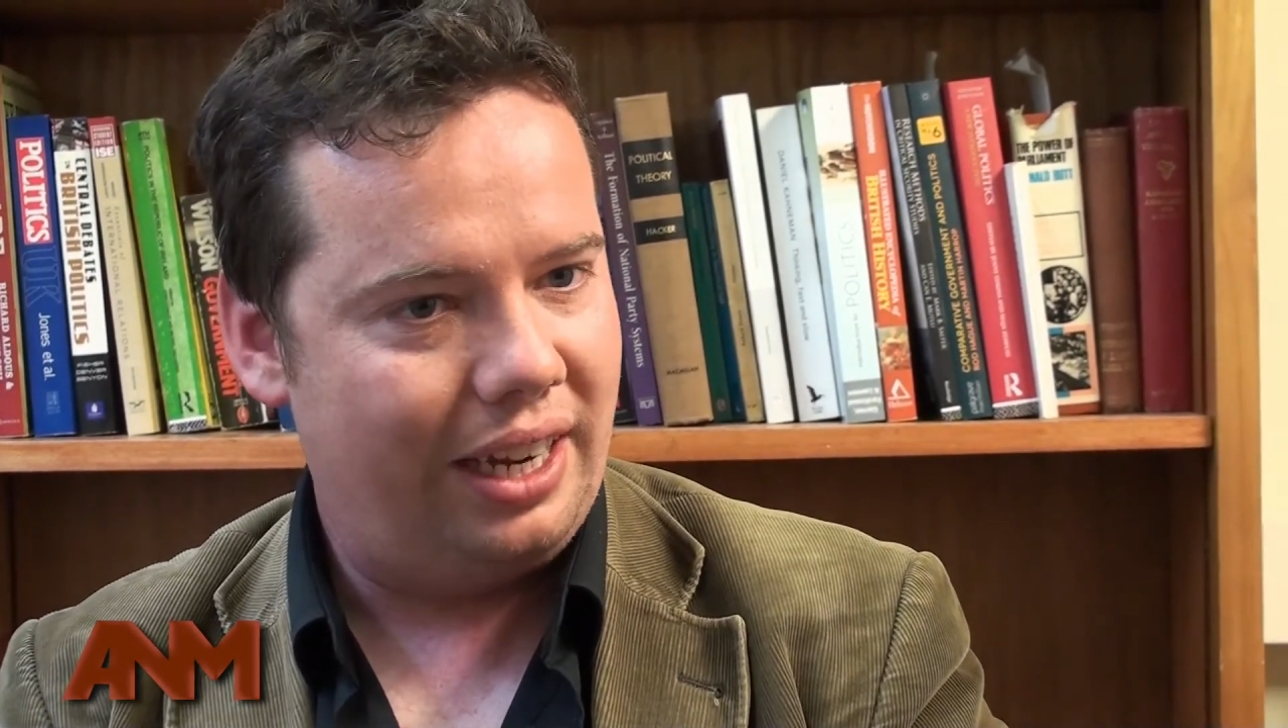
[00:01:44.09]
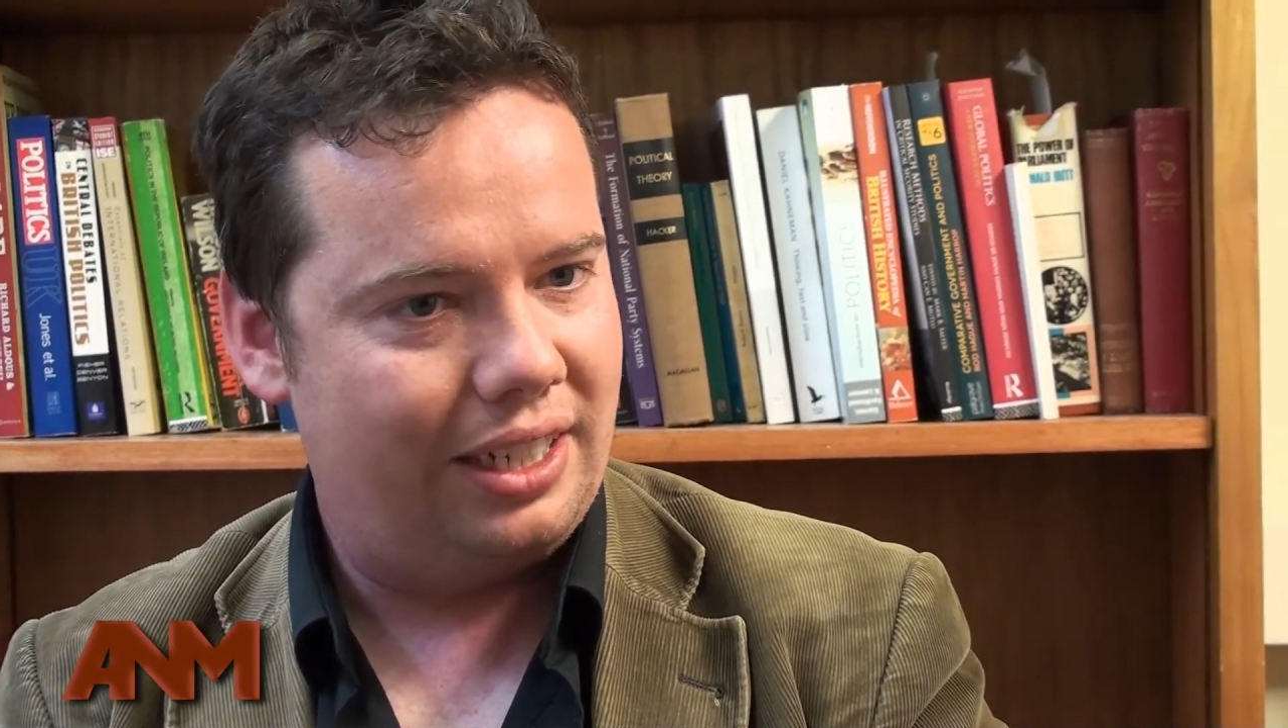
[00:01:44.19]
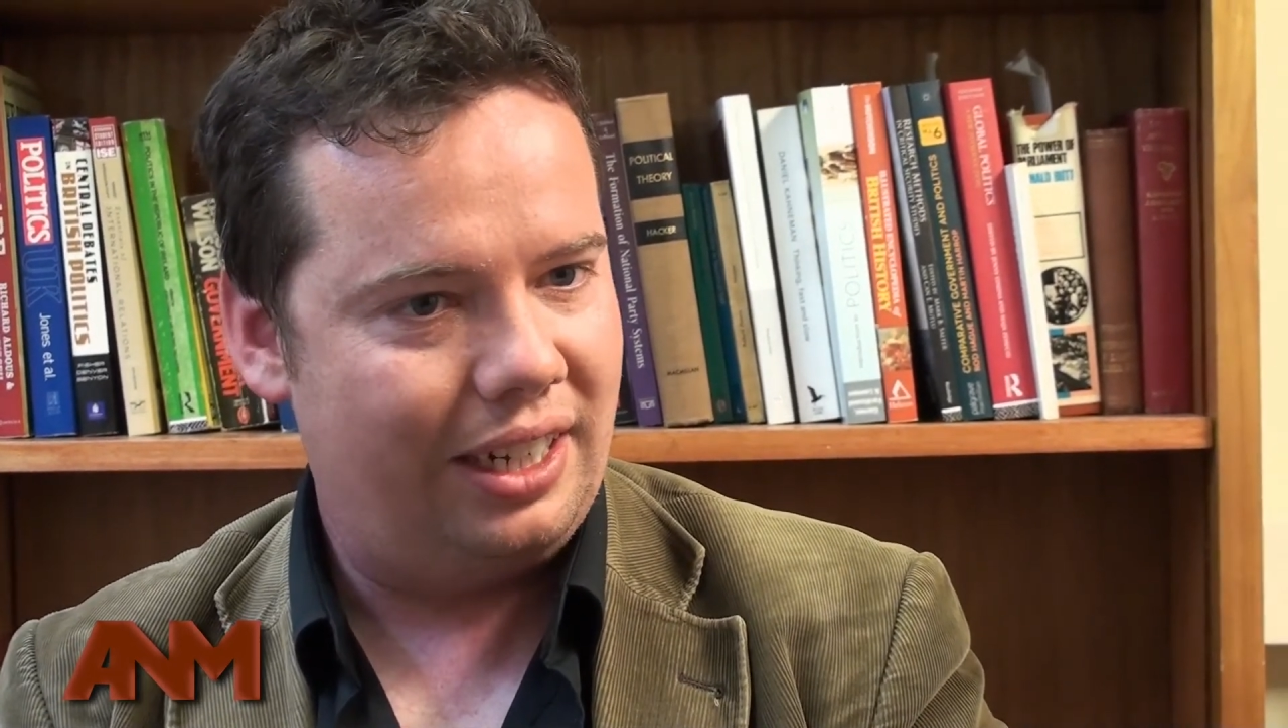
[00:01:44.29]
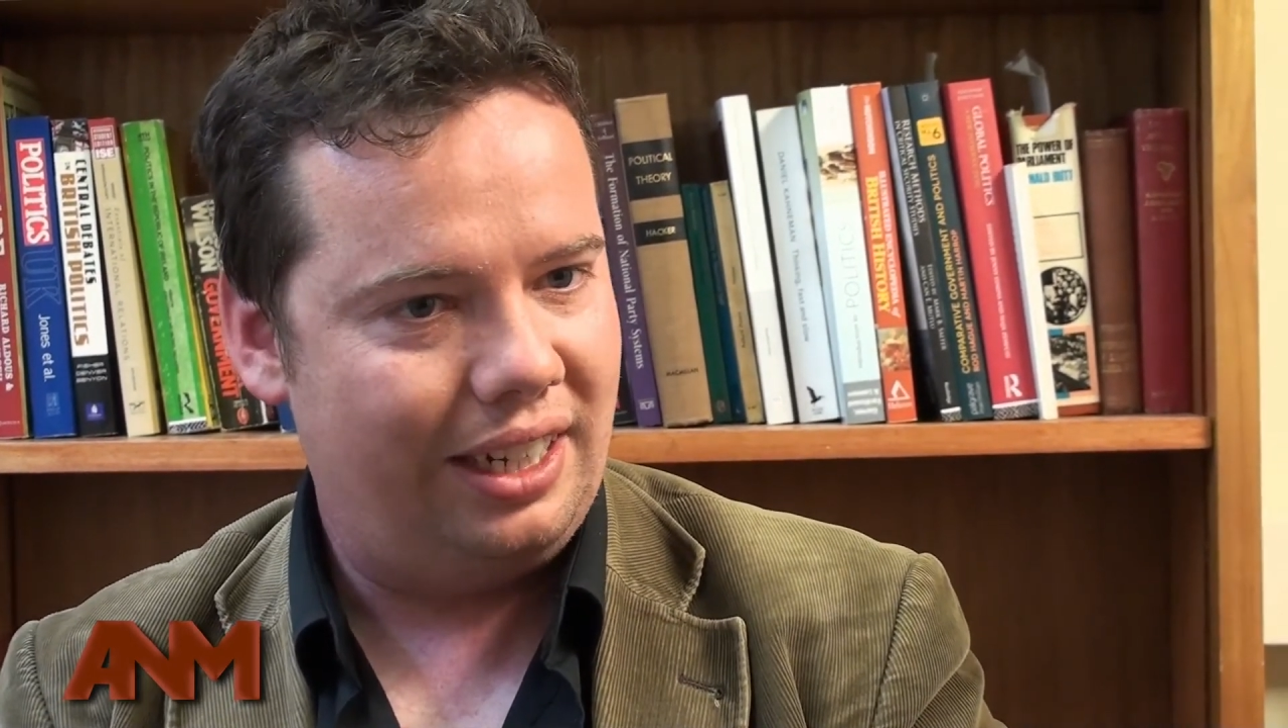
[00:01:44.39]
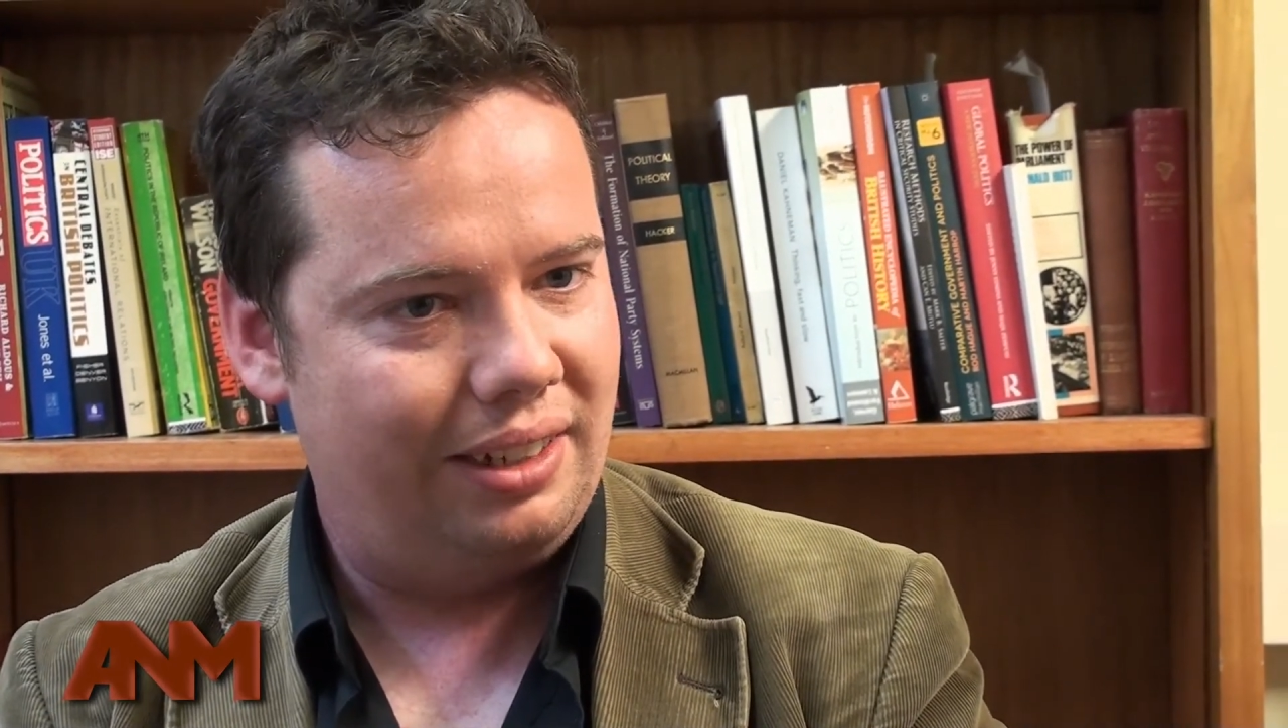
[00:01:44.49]

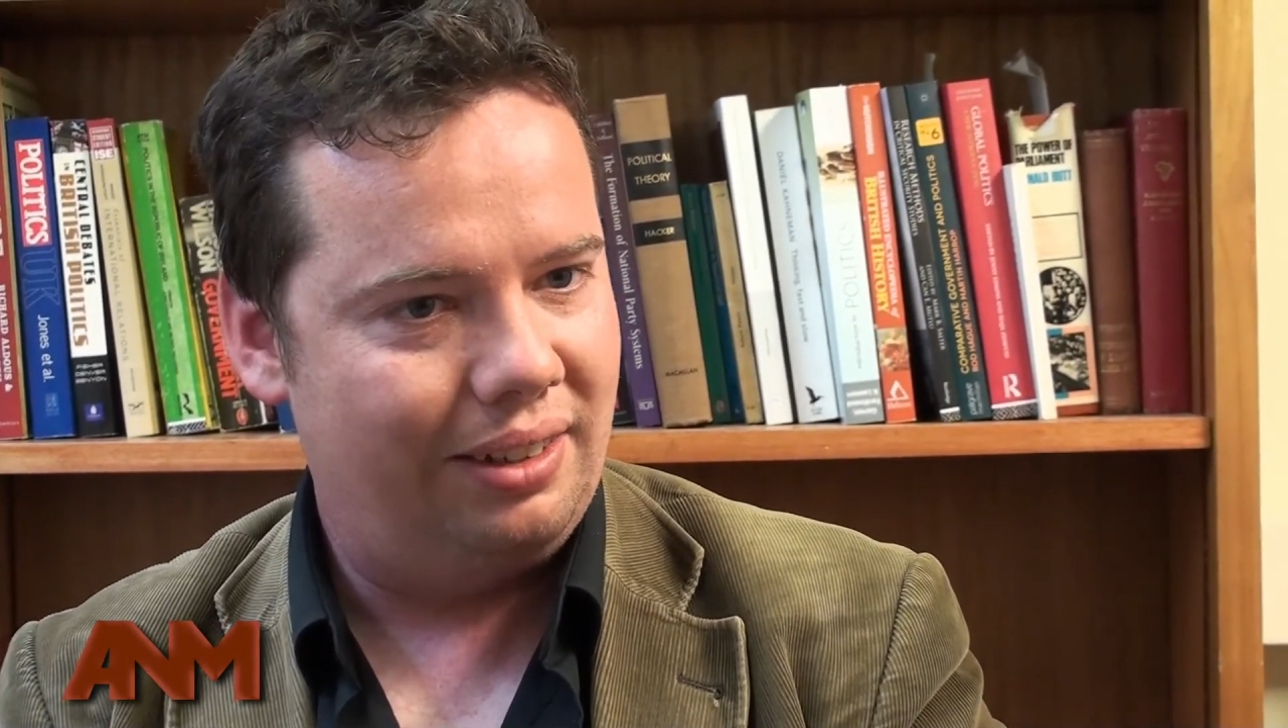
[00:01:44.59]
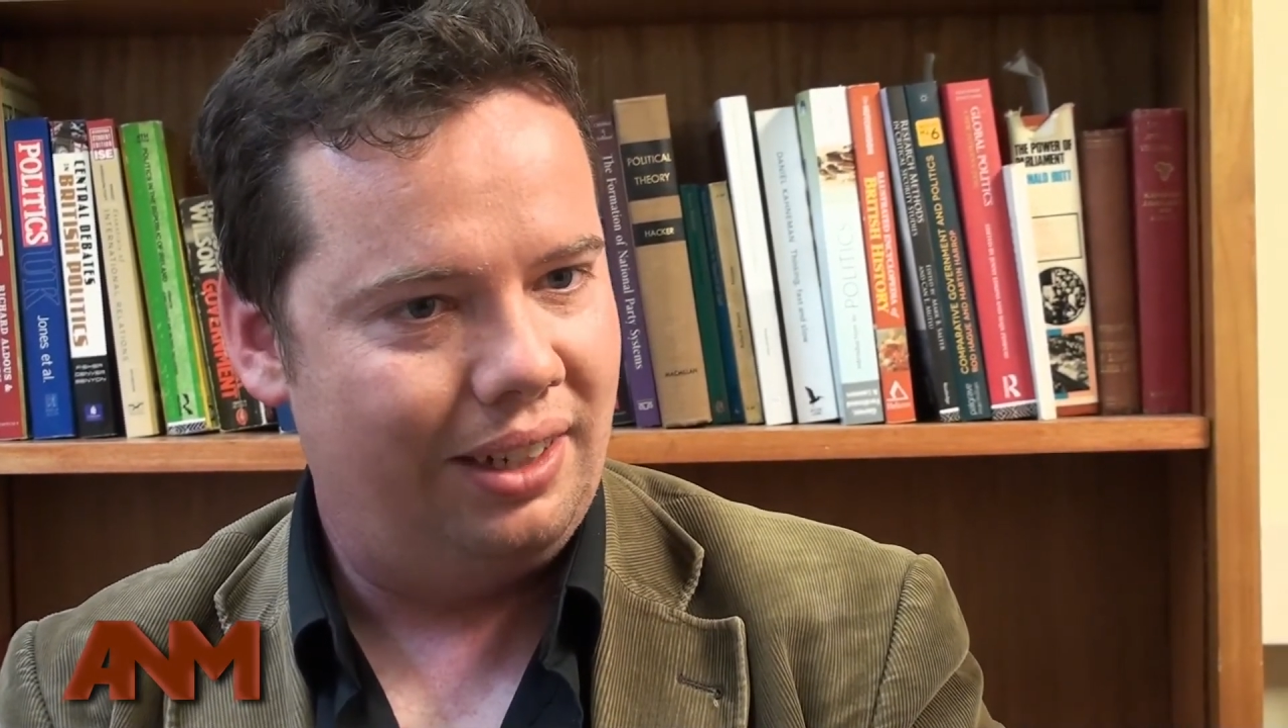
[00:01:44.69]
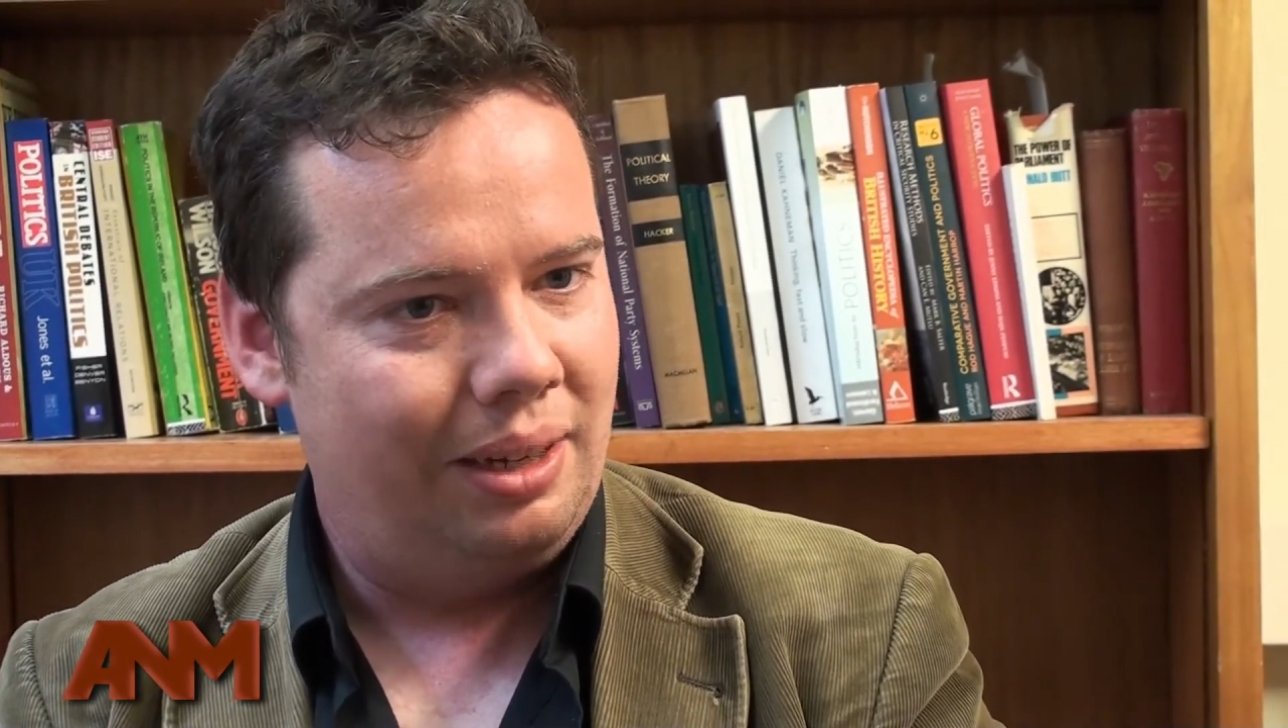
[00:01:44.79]
actually